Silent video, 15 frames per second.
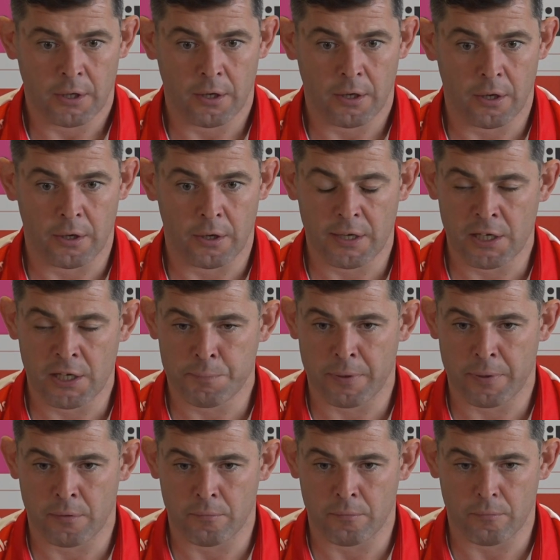He's
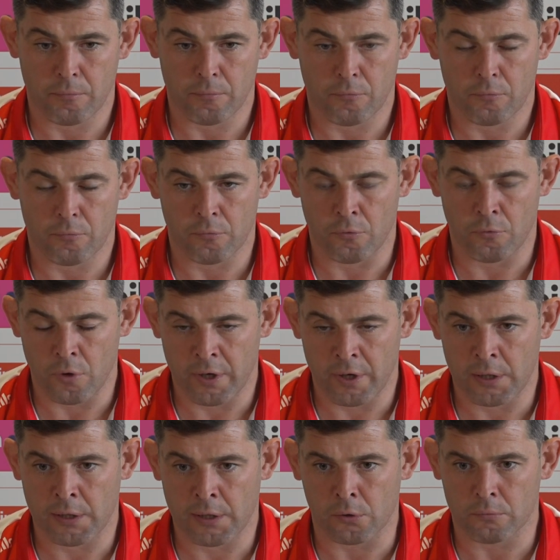been
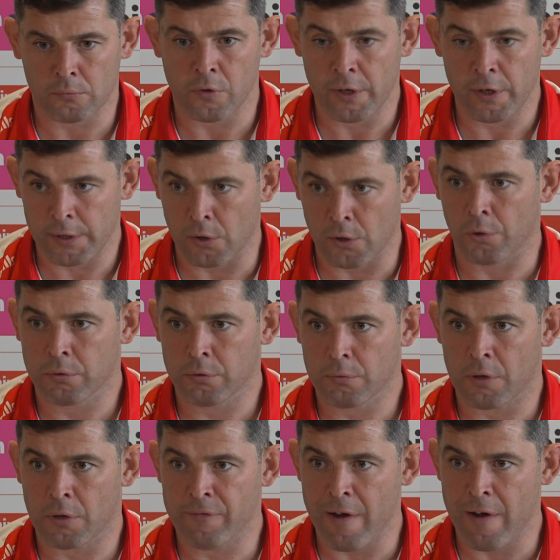really, really good,
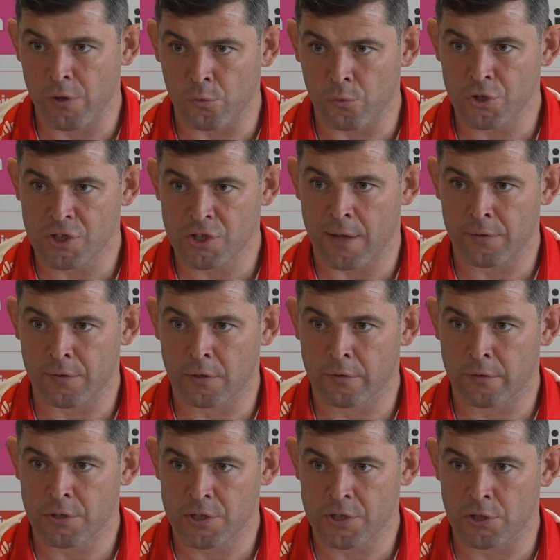very understanding
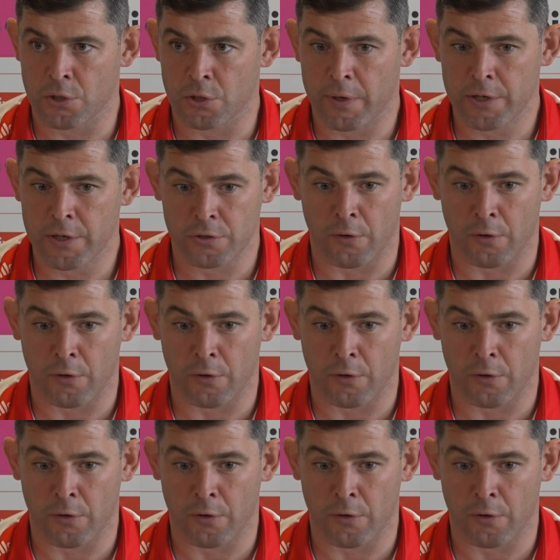of the situation.